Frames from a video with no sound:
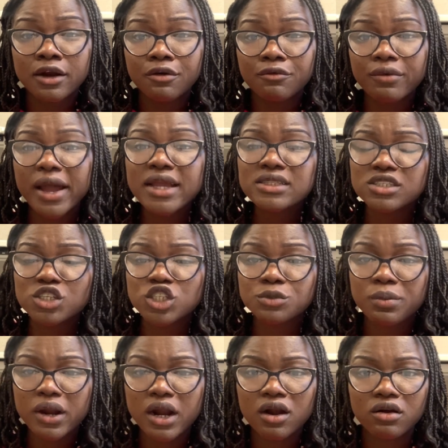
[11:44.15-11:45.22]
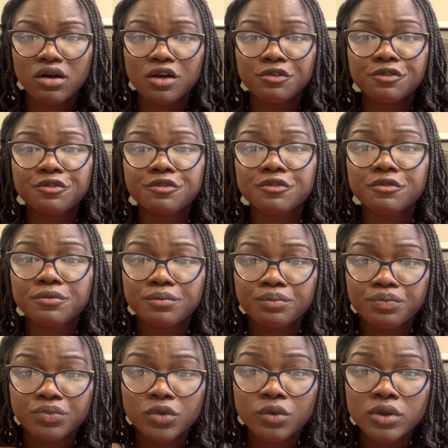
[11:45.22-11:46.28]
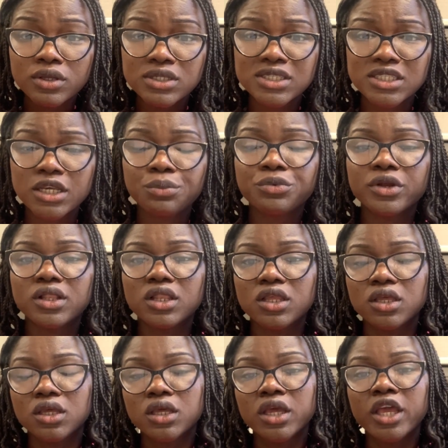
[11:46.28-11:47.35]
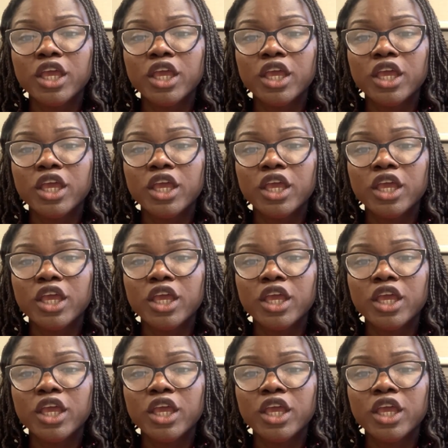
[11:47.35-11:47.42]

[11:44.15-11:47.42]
Write each paragraph separately.